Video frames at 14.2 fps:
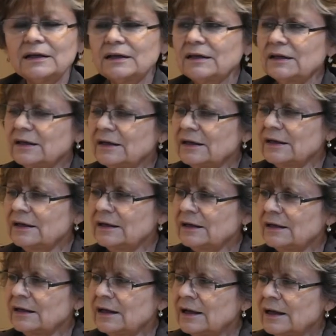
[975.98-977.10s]
is to
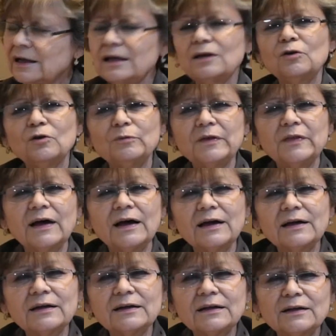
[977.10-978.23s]
forget, to
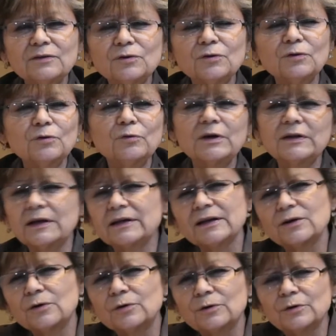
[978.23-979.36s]
not keep the
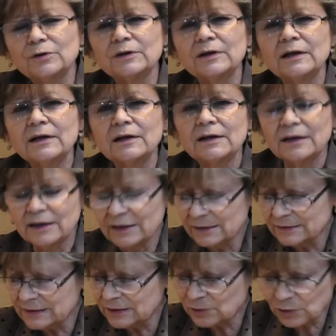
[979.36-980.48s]
resentment.
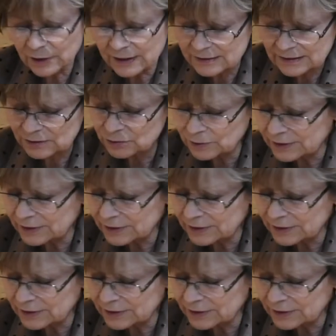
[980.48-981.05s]
That is